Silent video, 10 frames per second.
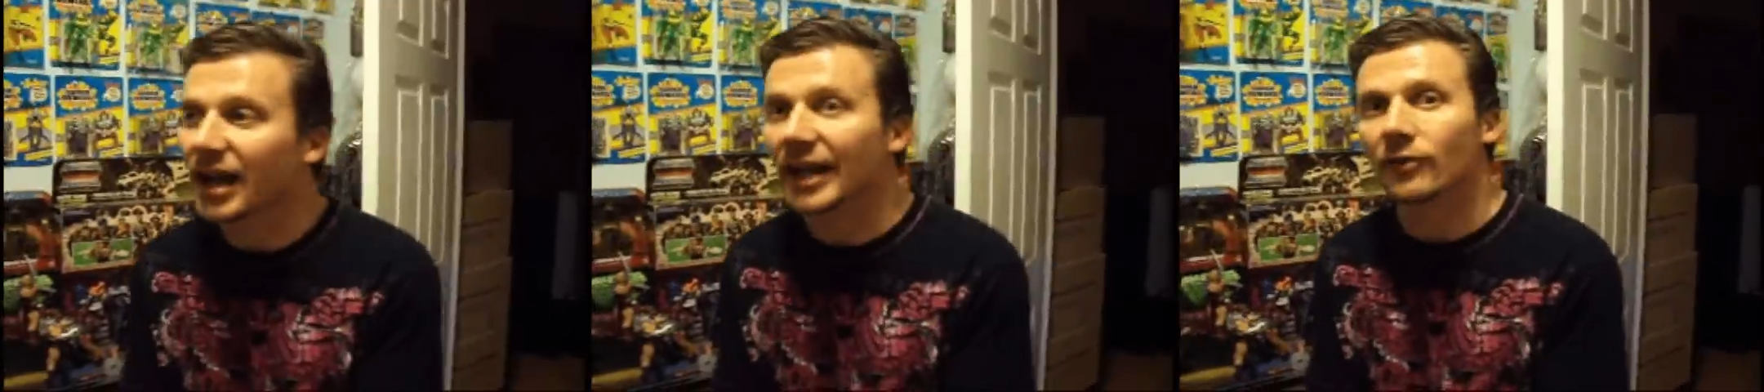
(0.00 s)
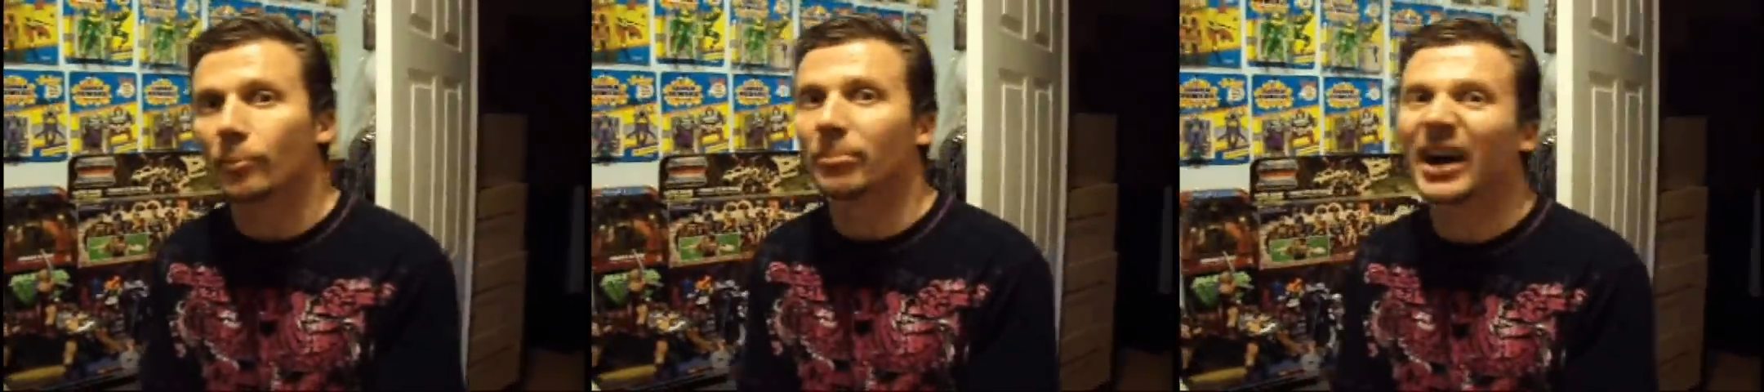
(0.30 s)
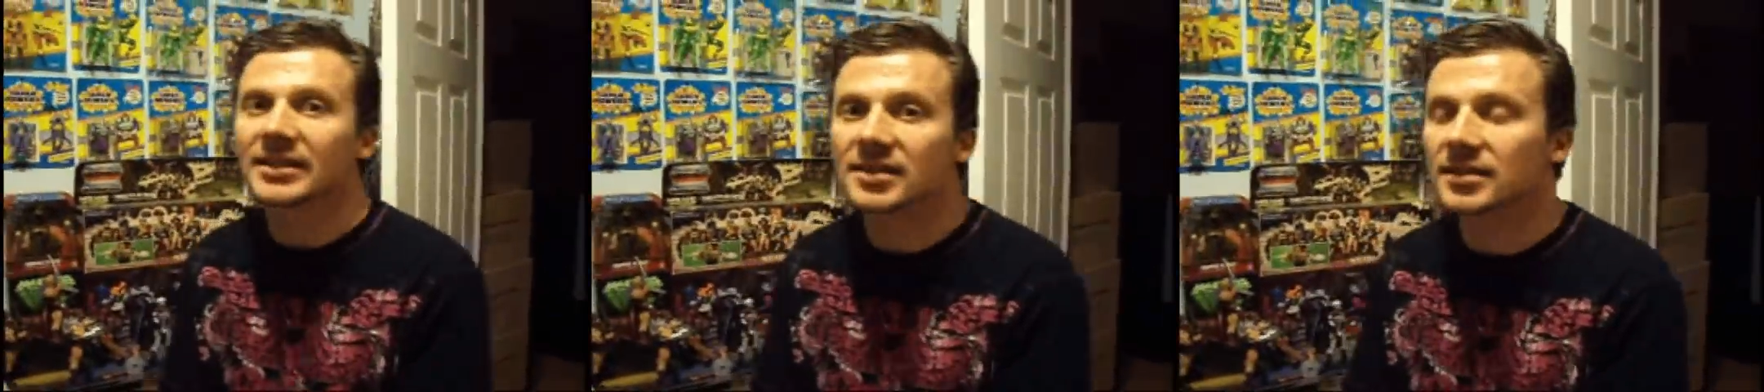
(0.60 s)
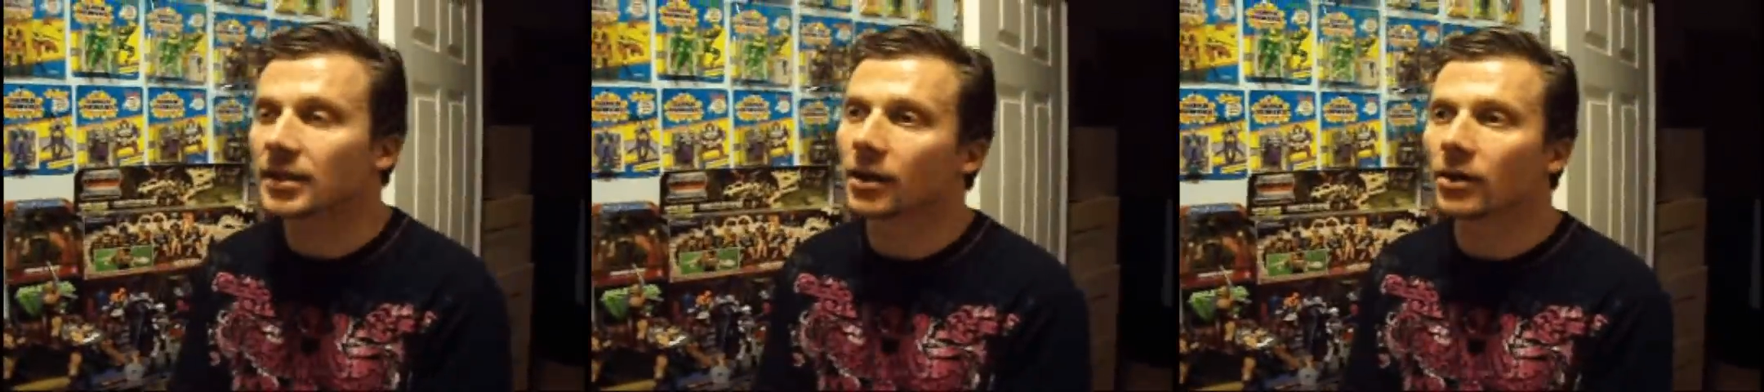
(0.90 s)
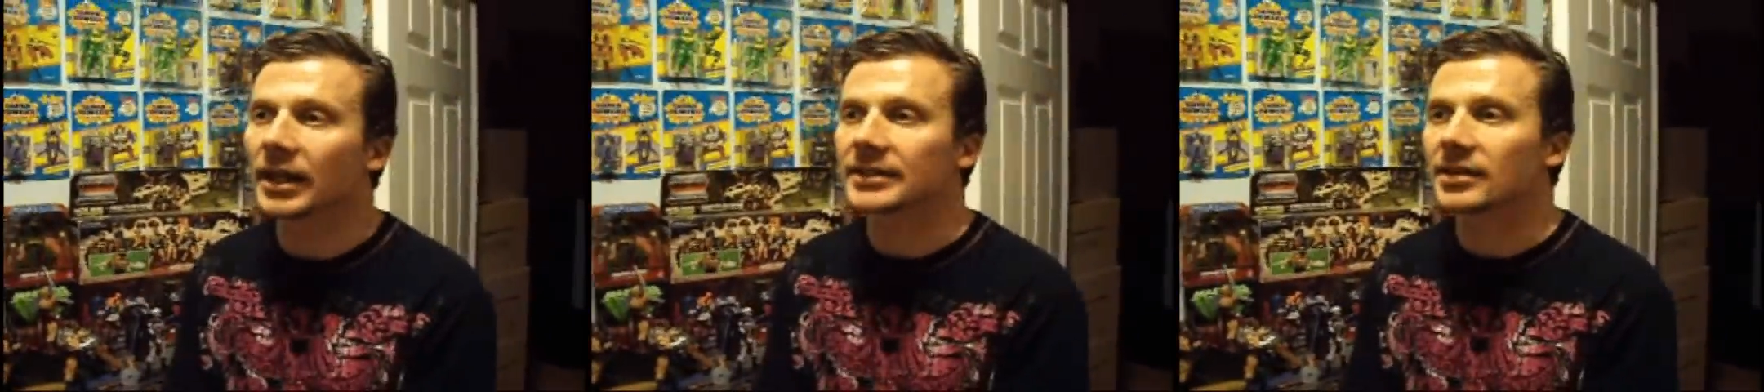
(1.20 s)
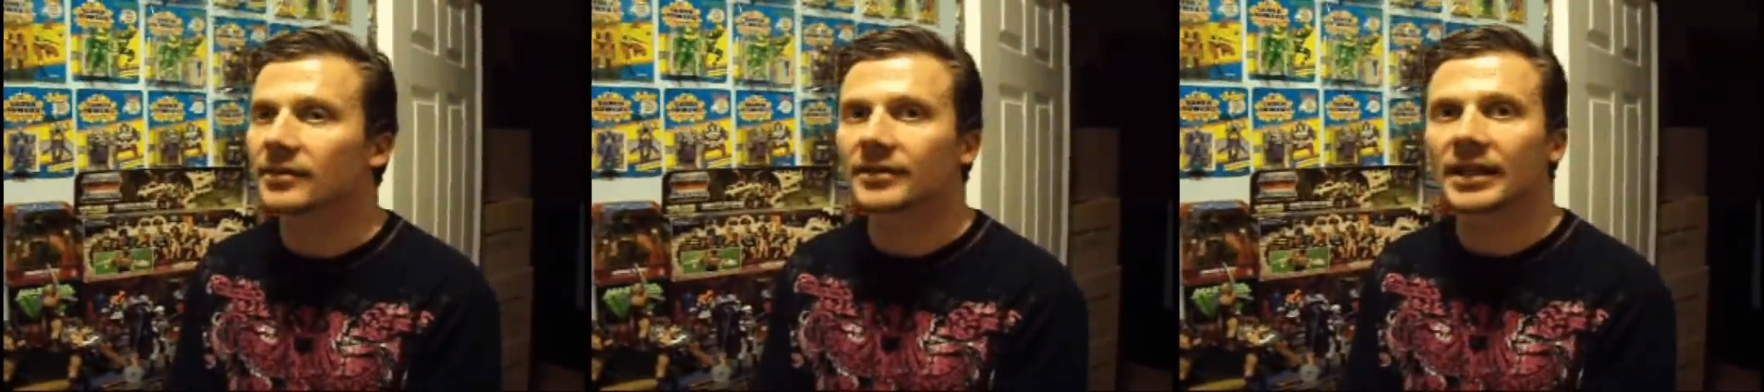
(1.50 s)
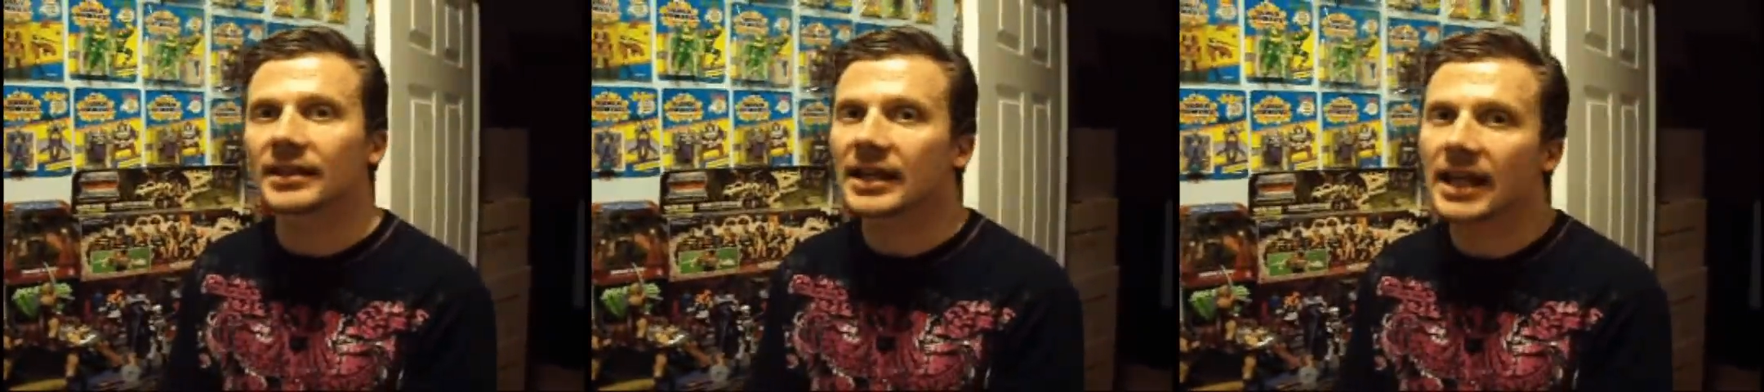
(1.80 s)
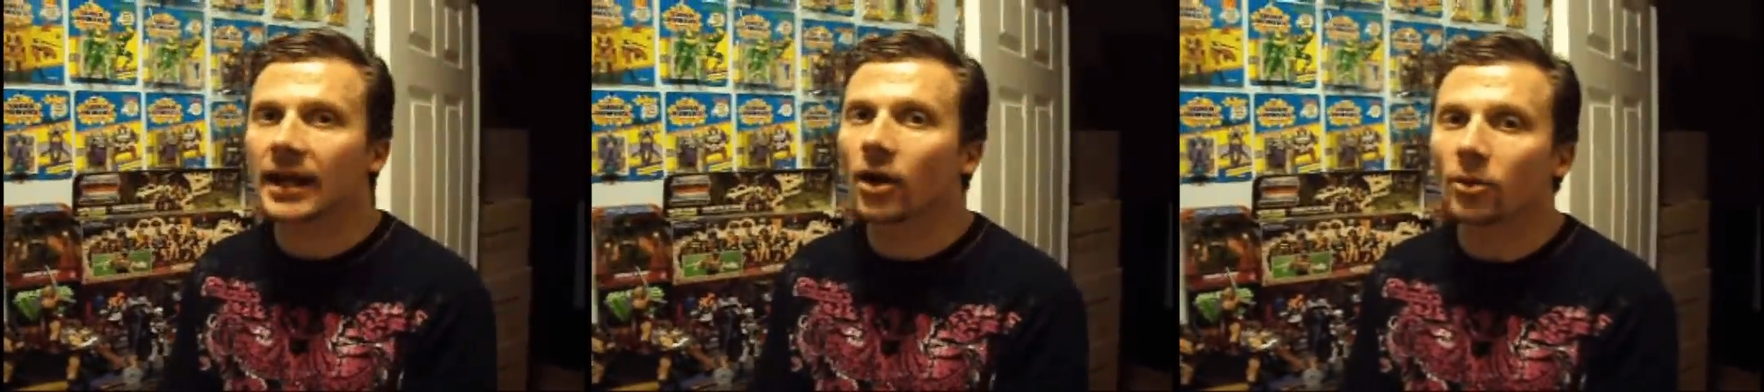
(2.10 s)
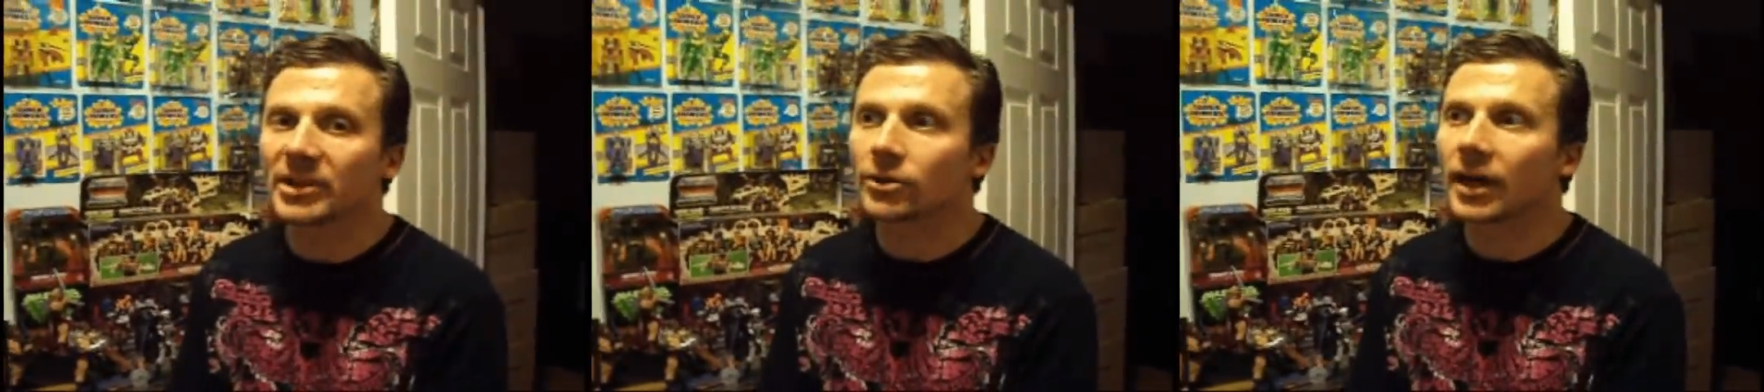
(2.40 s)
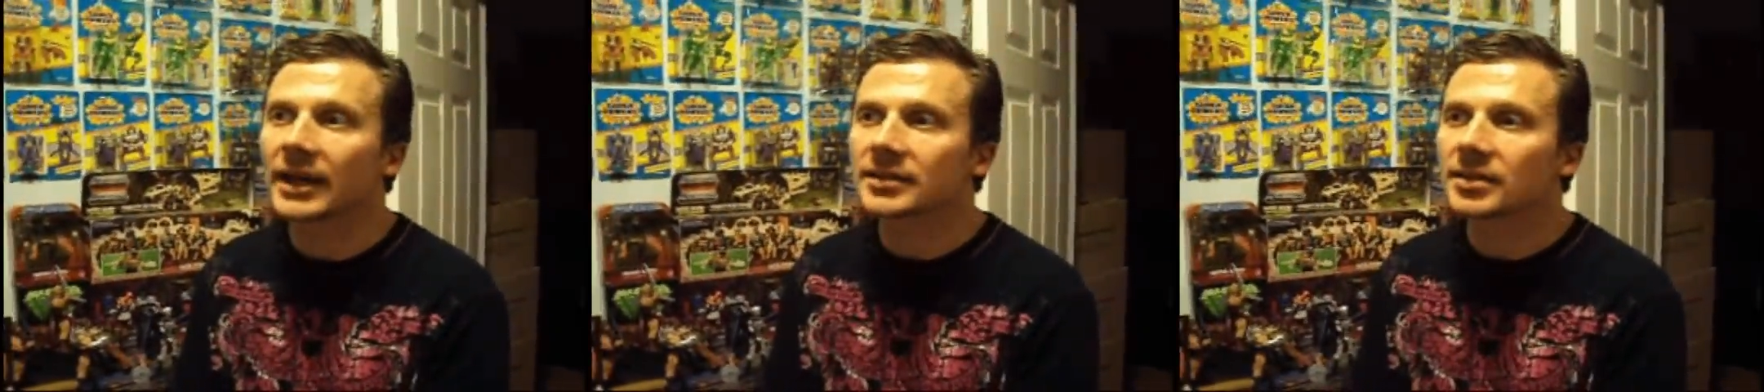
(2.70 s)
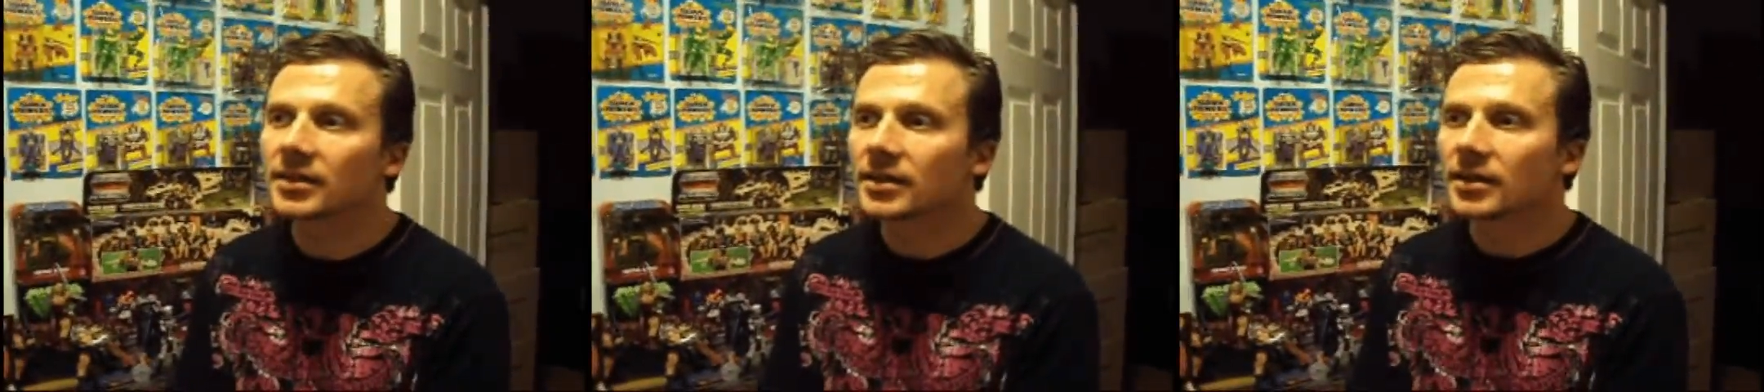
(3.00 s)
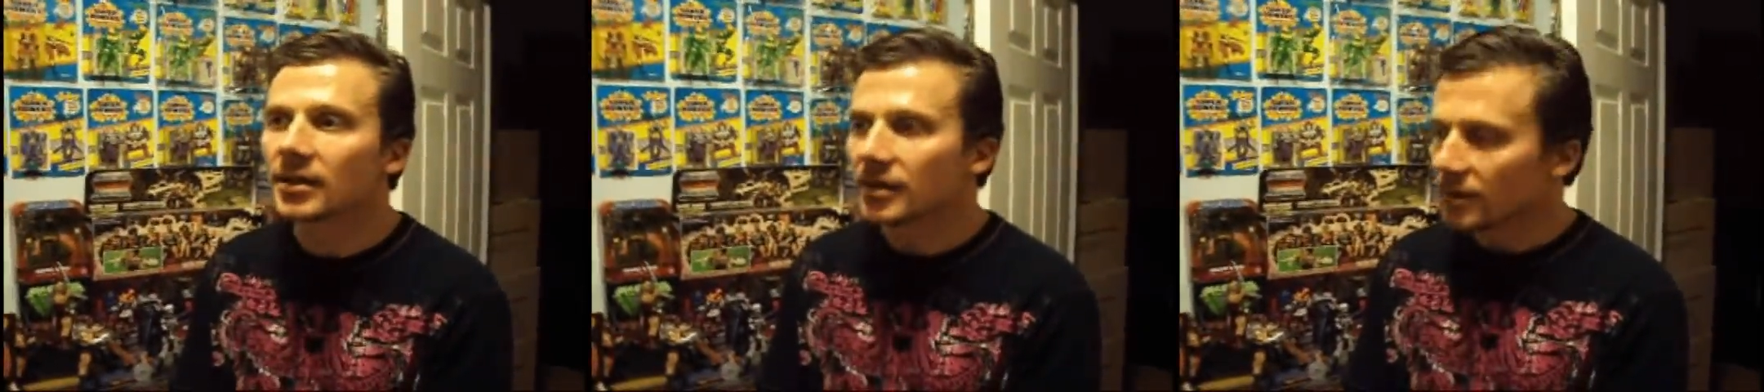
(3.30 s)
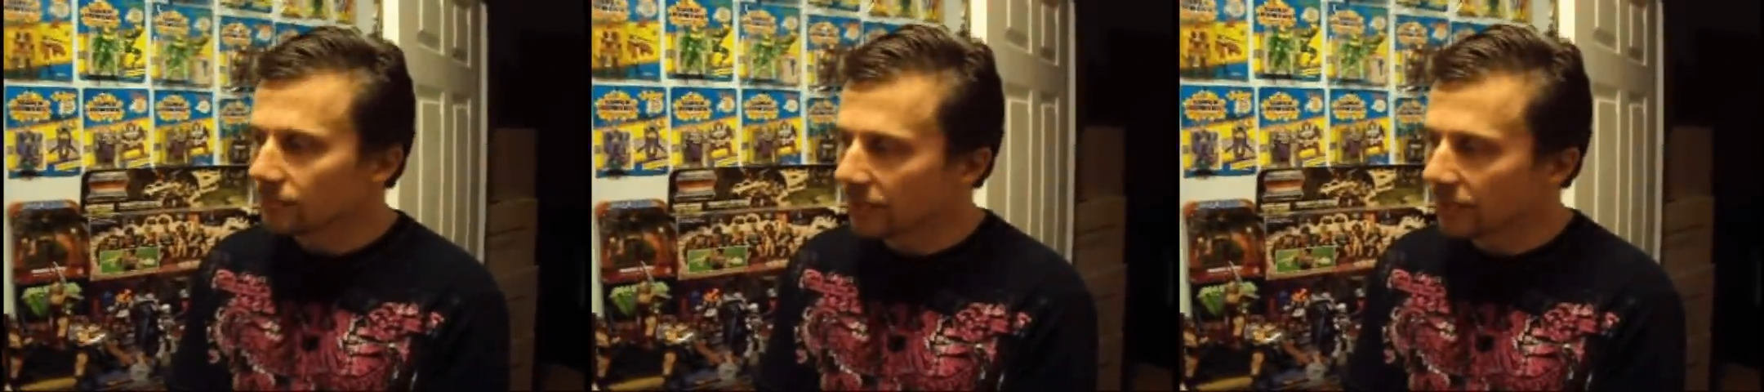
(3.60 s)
are kind of a bust, you know? Like, they can't all be great. No.